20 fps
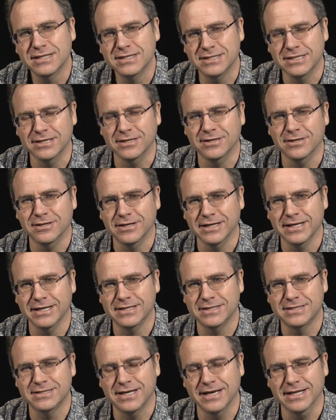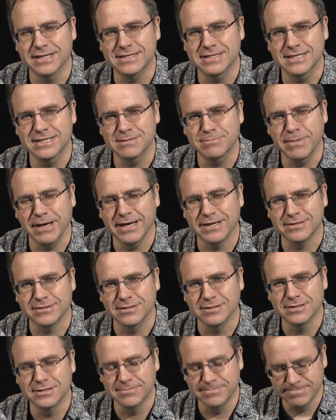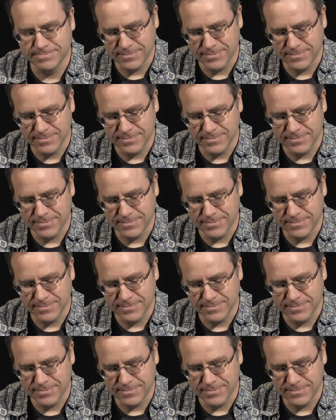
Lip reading: till it gets dismantled.